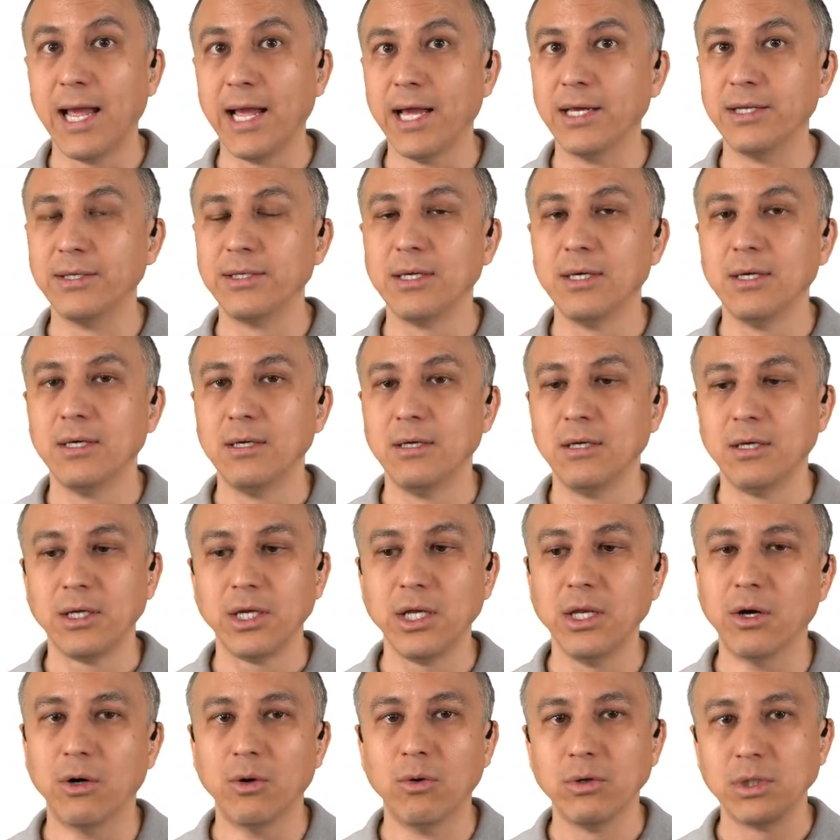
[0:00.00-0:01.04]
And,
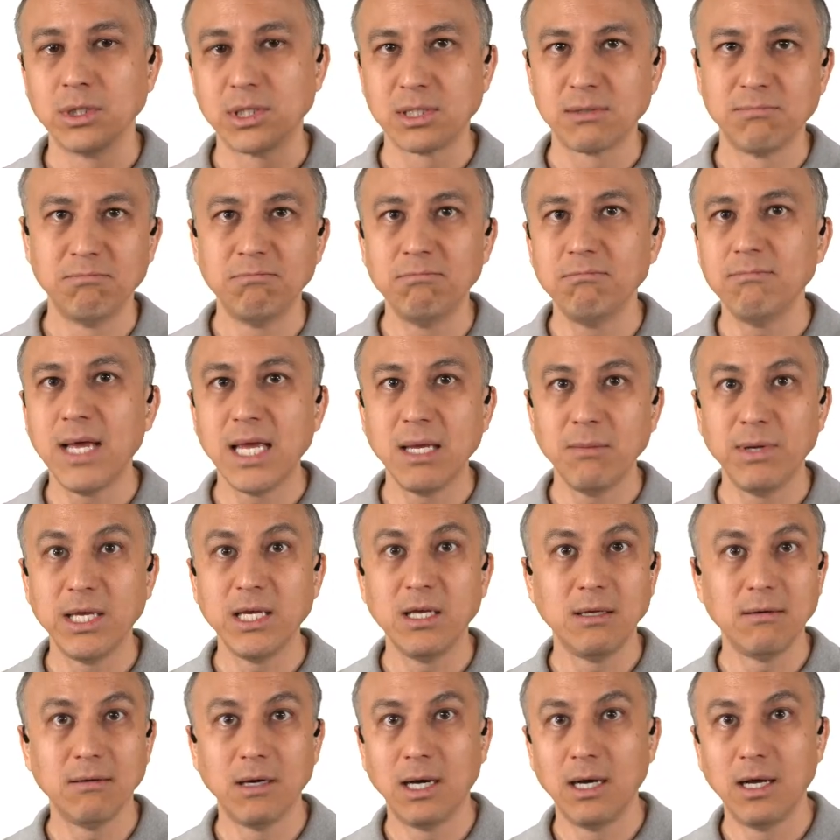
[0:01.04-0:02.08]
you know,
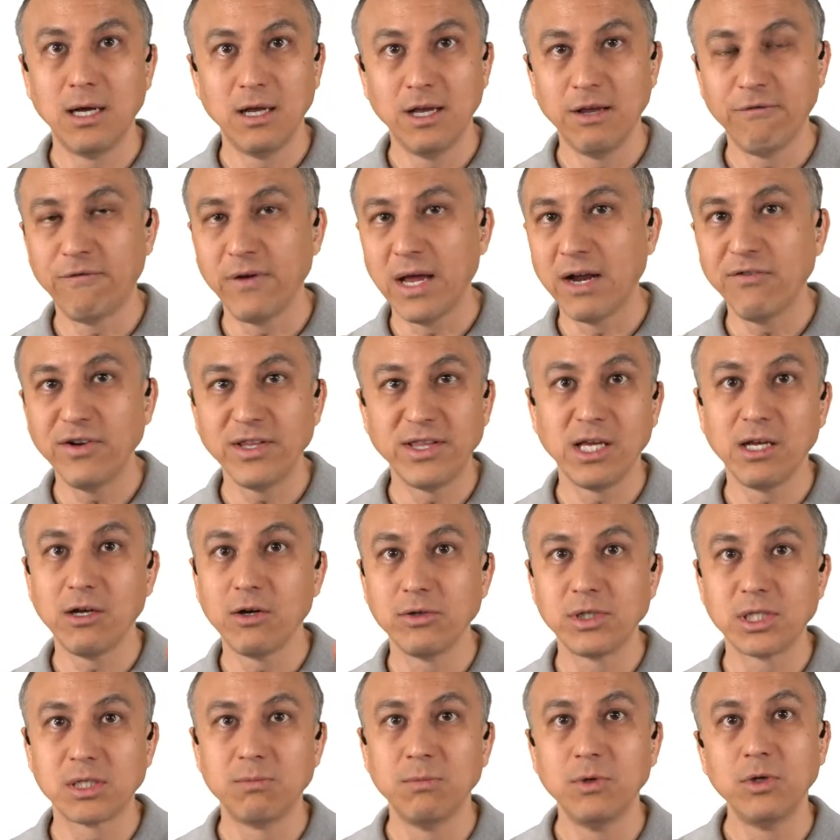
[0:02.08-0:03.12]
maybe if
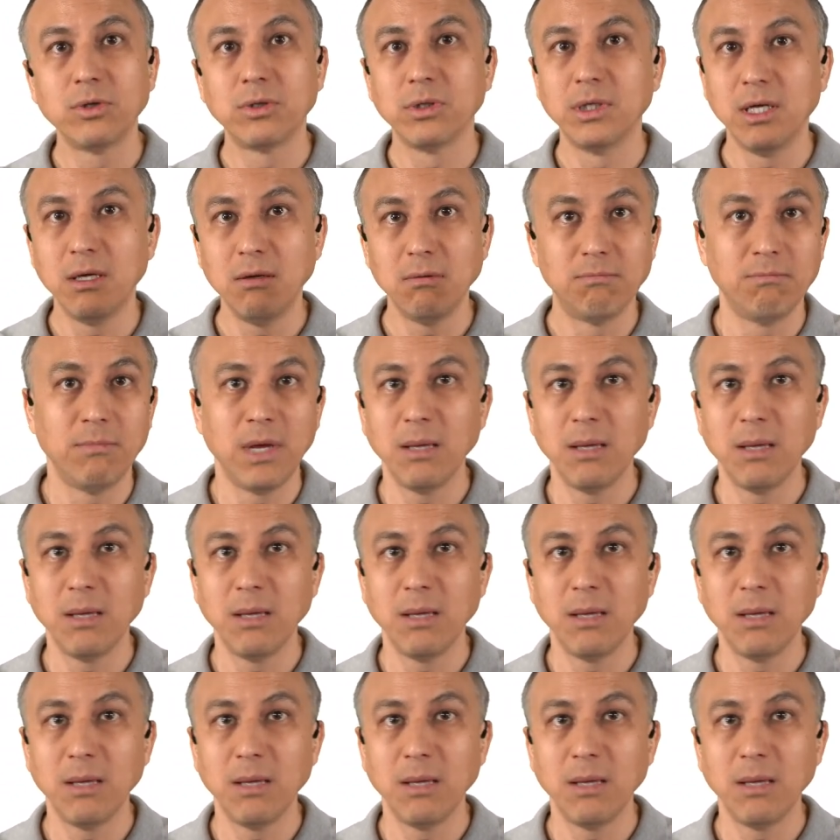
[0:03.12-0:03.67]
everything goes smoothly,